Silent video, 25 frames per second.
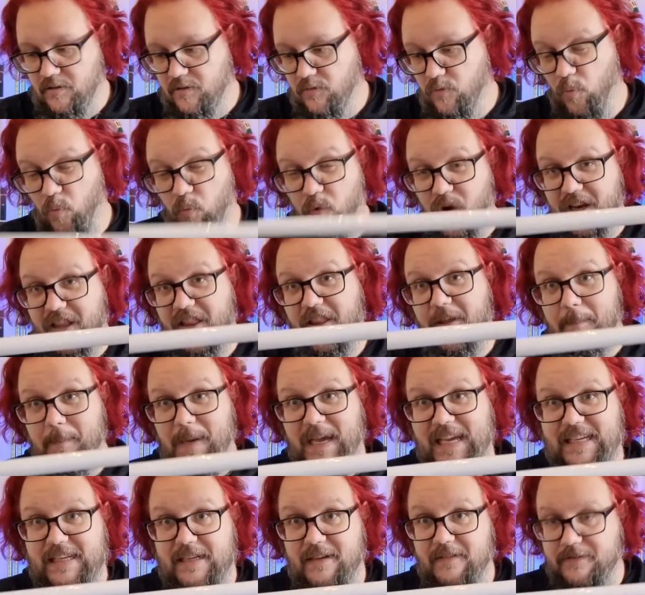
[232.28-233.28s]
one of the
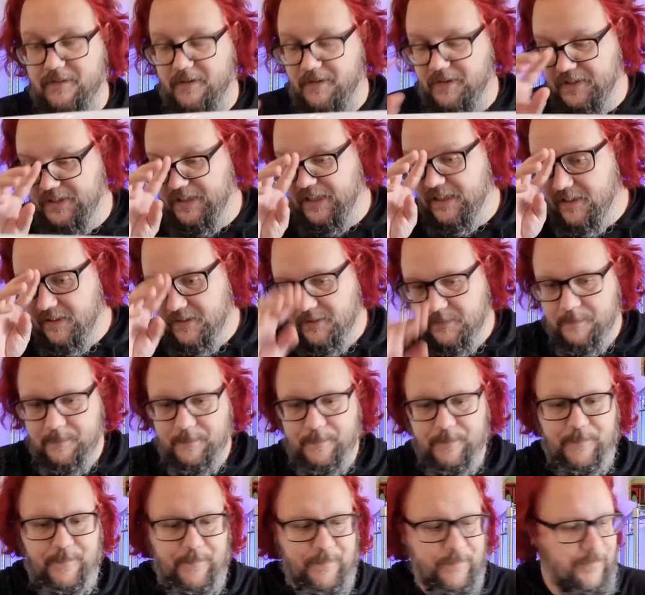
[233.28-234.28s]
main differences,
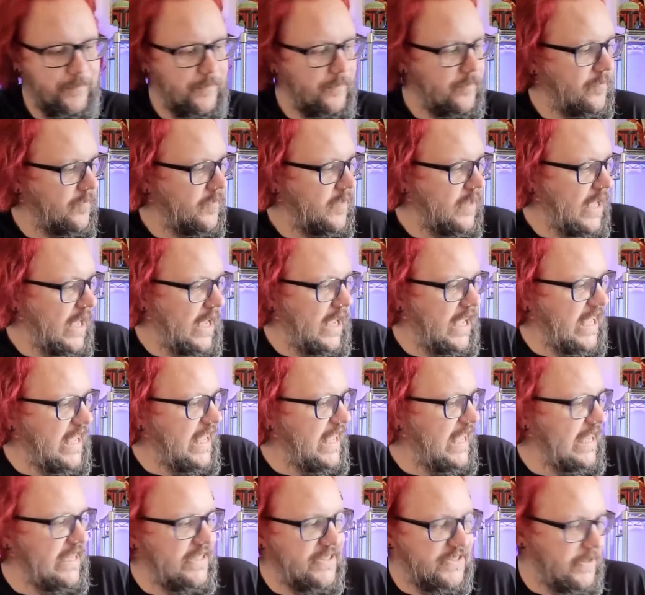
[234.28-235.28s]

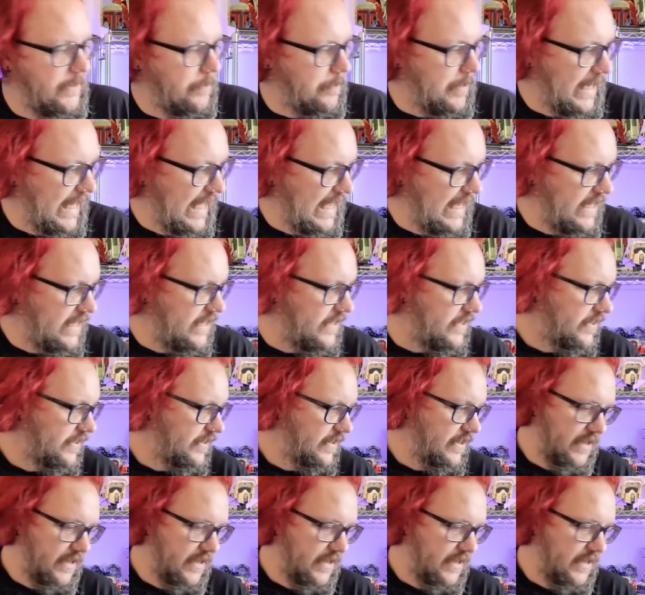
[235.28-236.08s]
is the blade.